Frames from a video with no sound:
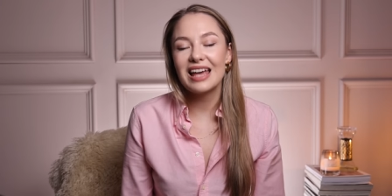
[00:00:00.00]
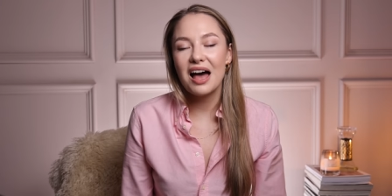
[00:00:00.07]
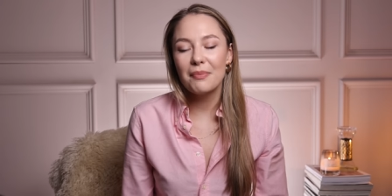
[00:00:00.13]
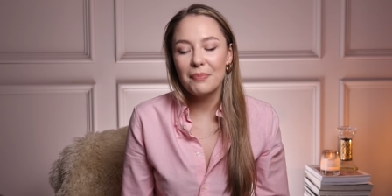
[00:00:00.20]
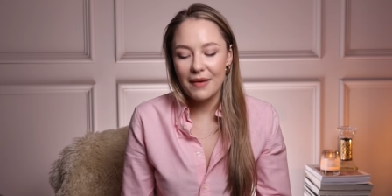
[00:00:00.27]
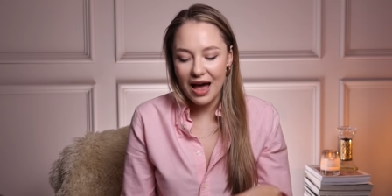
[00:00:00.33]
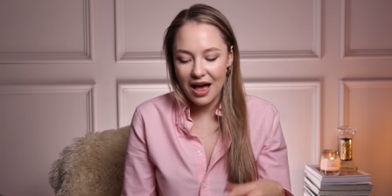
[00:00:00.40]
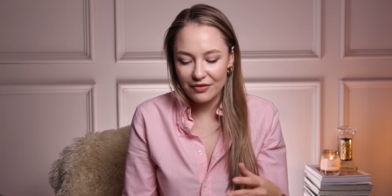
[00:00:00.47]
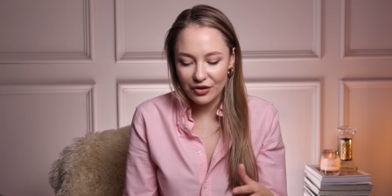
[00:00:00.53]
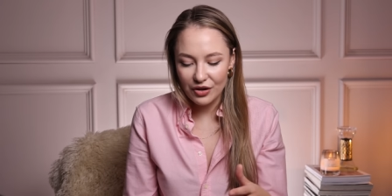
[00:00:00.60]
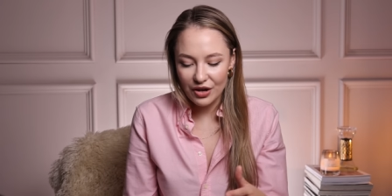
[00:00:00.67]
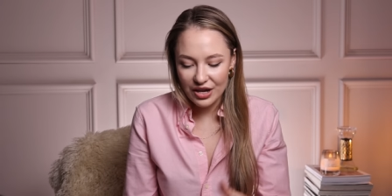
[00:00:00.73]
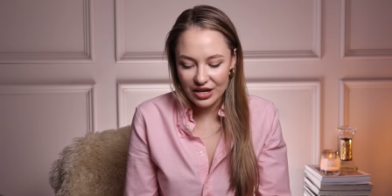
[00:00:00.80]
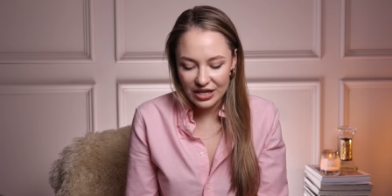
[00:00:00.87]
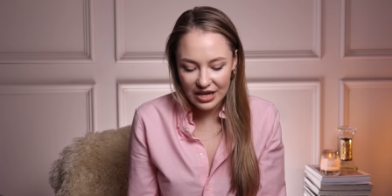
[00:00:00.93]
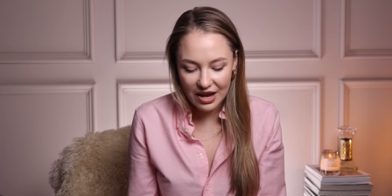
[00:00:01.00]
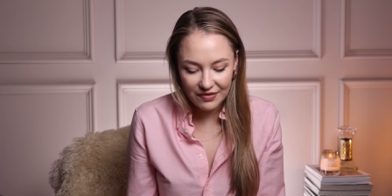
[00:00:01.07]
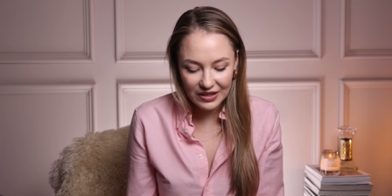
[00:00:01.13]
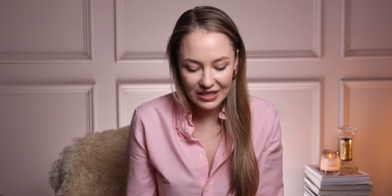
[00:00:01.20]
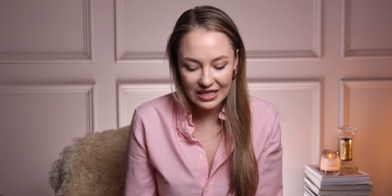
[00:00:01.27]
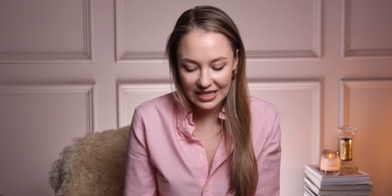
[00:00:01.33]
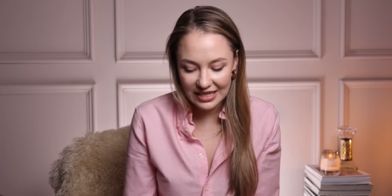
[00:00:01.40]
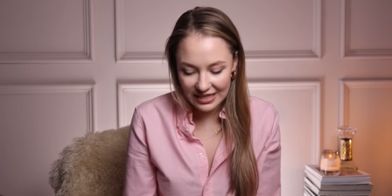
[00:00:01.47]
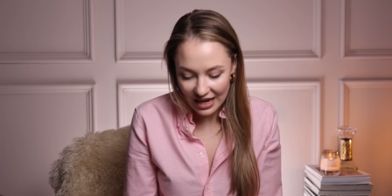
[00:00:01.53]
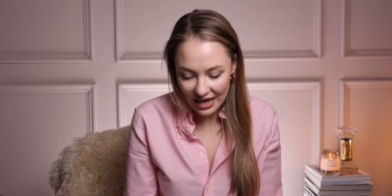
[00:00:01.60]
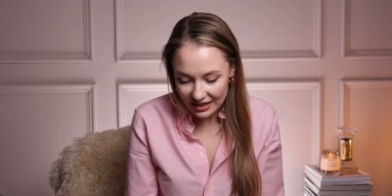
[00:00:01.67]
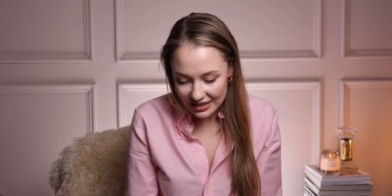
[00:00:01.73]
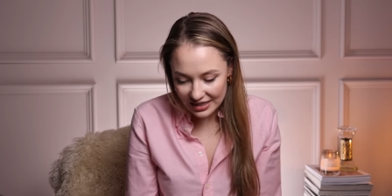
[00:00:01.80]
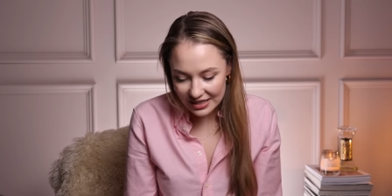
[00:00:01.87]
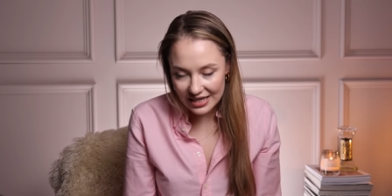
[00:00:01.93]
up, I've got another
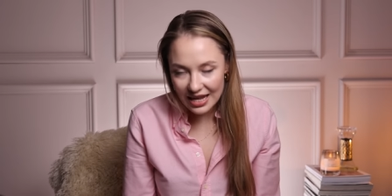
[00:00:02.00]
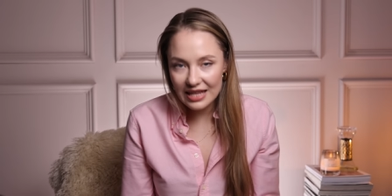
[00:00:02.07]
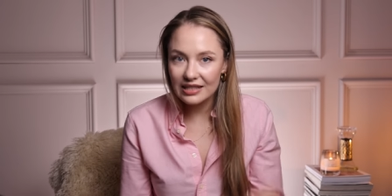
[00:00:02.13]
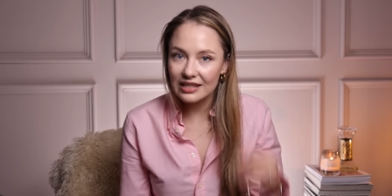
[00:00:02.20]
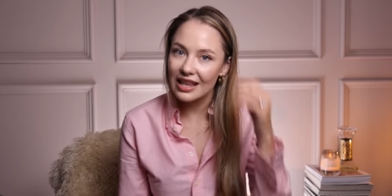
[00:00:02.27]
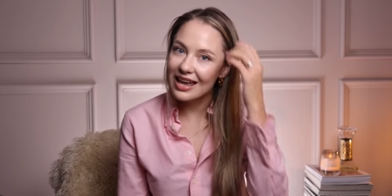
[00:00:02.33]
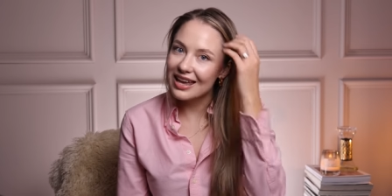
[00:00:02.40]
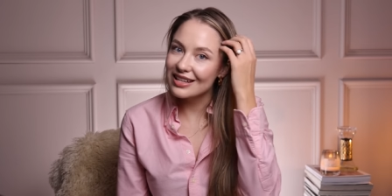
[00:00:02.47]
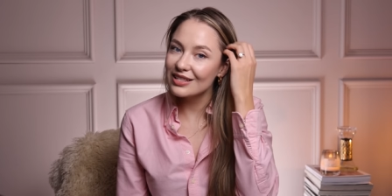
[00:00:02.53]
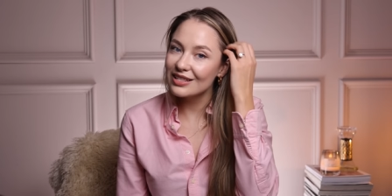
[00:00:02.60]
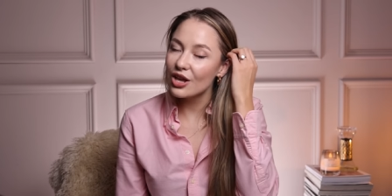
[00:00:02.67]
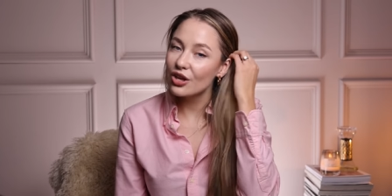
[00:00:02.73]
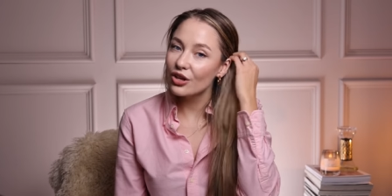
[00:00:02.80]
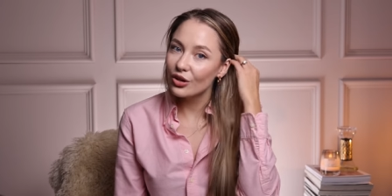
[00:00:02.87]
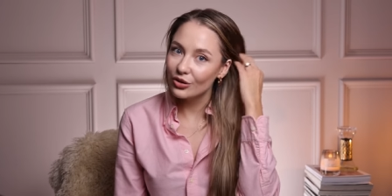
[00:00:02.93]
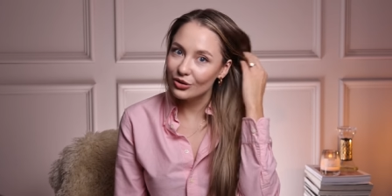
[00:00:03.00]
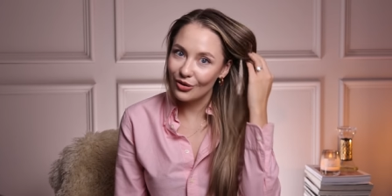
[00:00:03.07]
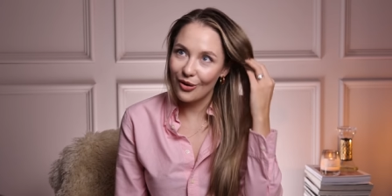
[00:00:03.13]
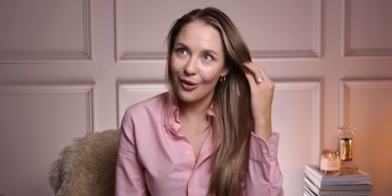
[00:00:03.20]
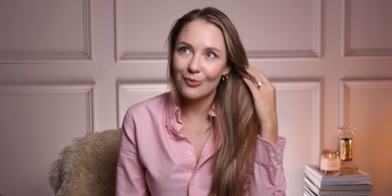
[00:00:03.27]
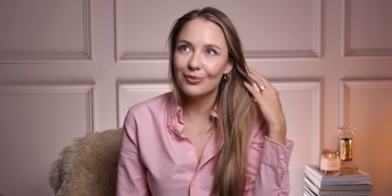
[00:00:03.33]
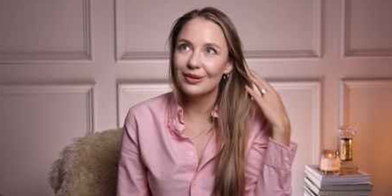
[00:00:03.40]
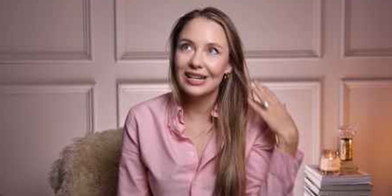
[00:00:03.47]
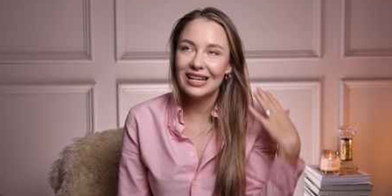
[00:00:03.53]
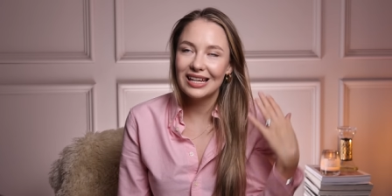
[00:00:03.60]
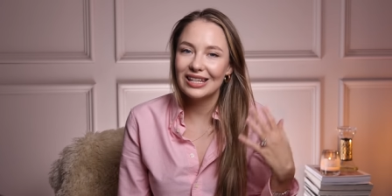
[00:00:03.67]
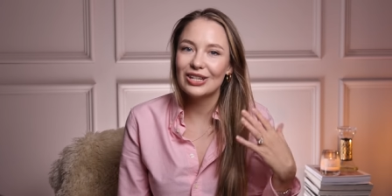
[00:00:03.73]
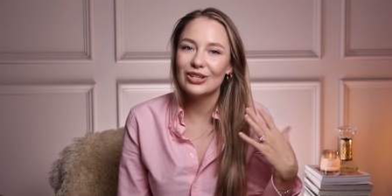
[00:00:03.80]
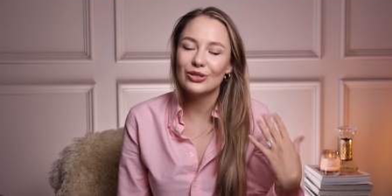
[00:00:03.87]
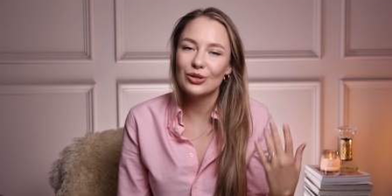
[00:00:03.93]
designer scent that is
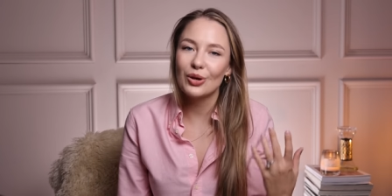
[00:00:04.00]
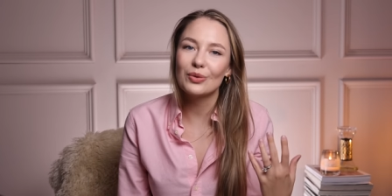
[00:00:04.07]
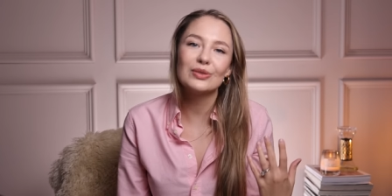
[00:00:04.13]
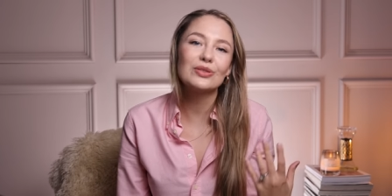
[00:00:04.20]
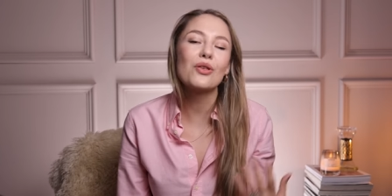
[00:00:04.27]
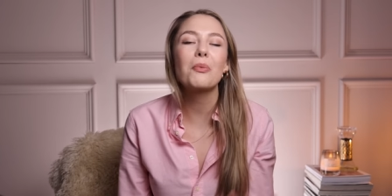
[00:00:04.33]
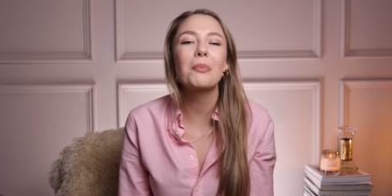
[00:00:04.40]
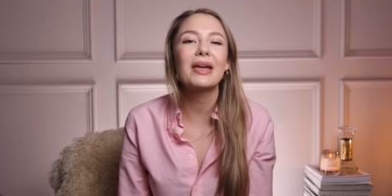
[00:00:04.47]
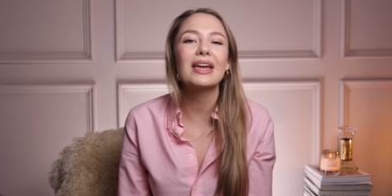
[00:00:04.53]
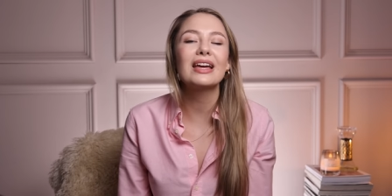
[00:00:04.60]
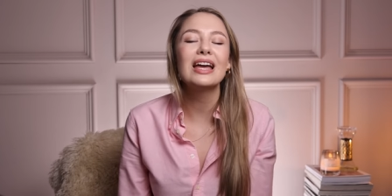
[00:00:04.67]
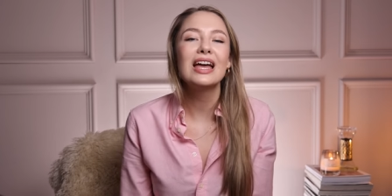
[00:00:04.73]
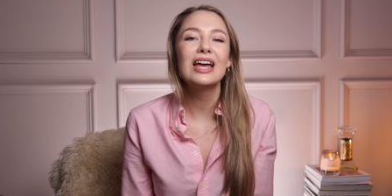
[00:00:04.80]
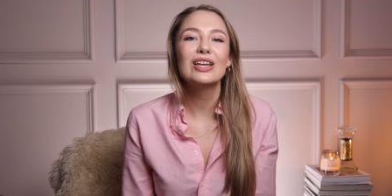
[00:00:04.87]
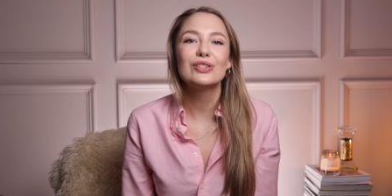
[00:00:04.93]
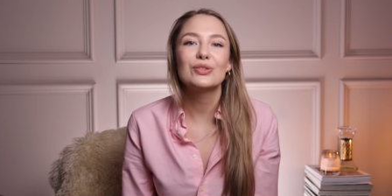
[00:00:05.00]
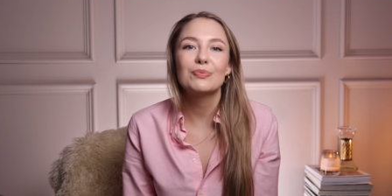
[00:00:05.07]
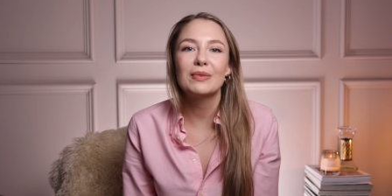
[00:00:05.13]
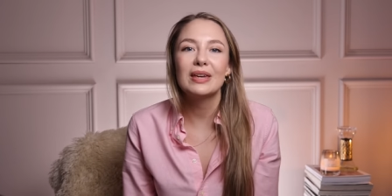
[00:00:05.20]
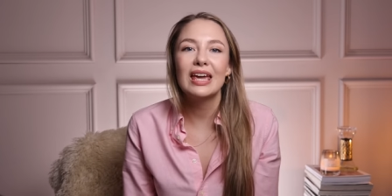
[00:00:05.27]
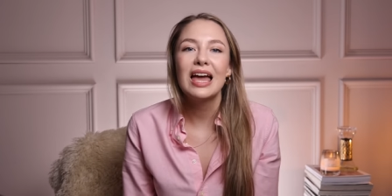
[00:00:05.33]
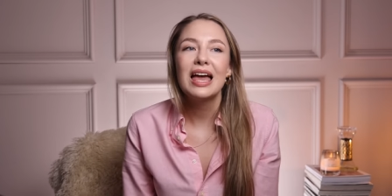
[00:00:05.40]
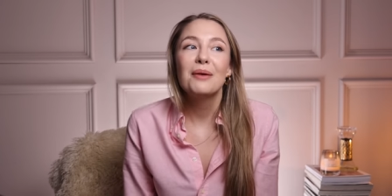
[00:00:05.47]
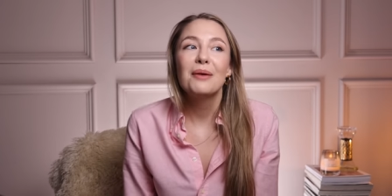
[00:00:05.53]
completely show-stopping to me